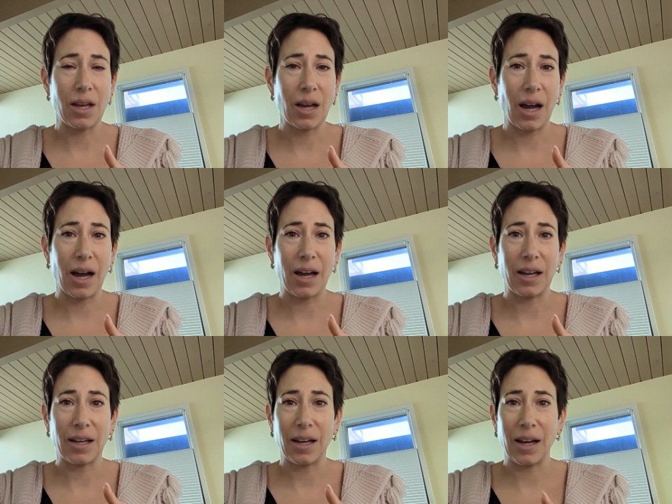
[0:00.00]

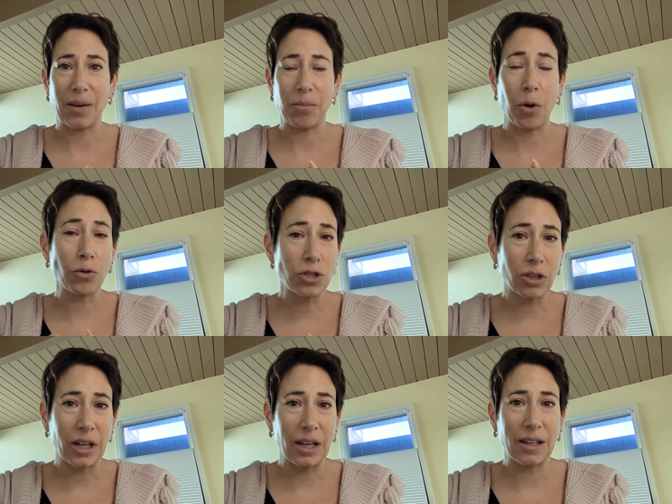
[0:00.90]
uh,
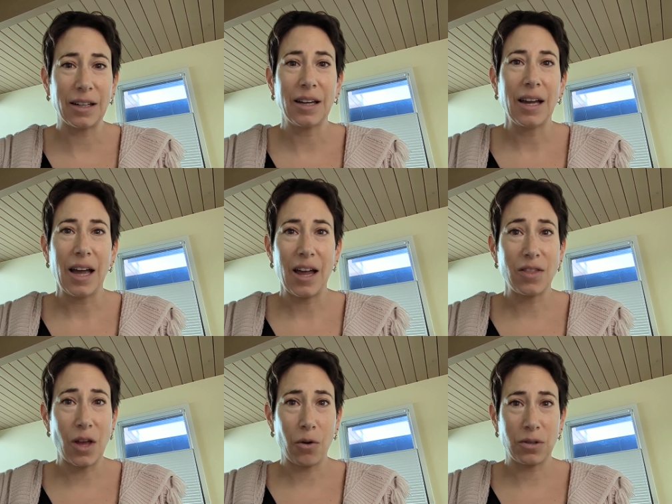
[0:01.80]
Motrin
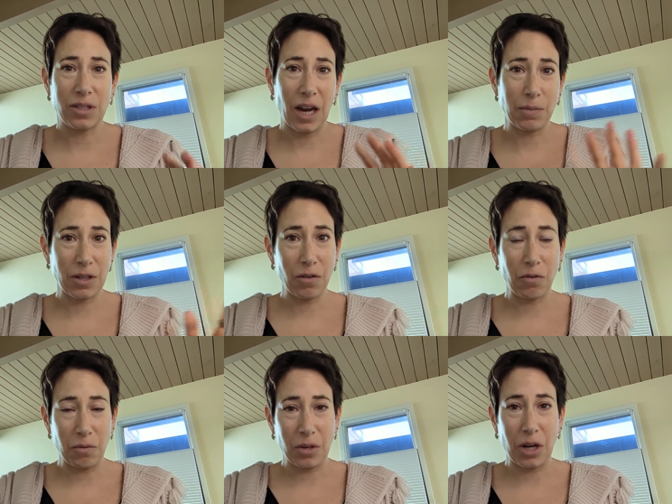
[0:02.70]
and those types
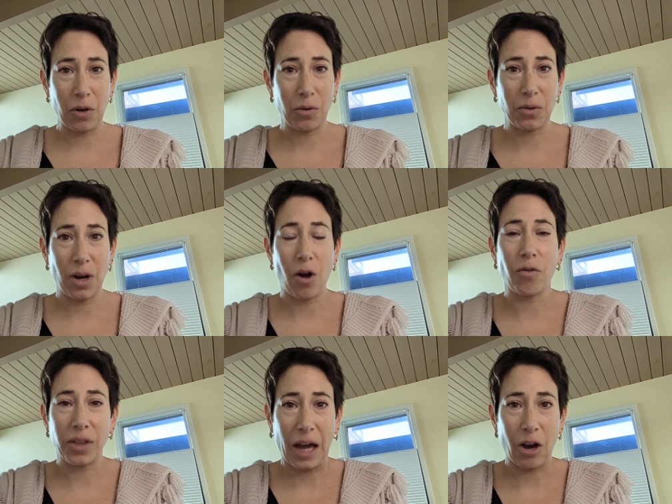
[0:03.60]
of, you know,
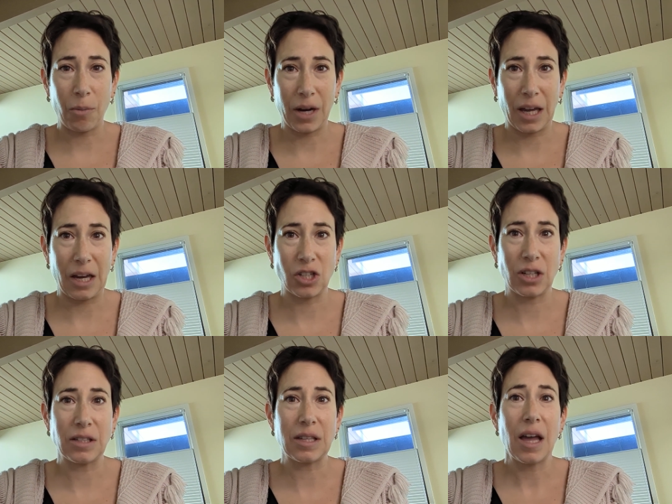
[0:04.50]
over-the-counter
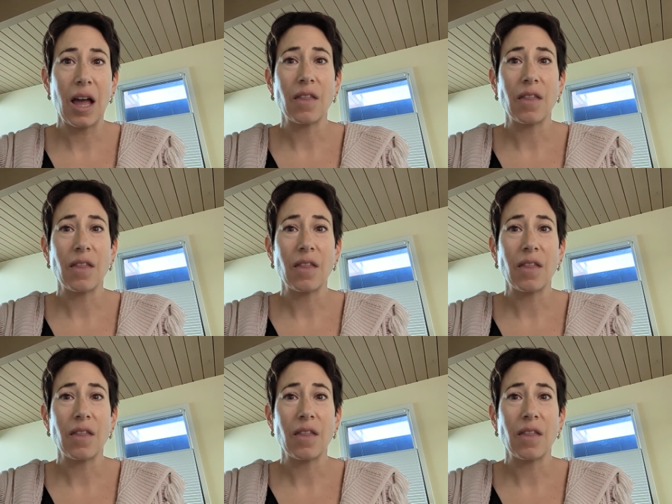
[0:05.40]
medications,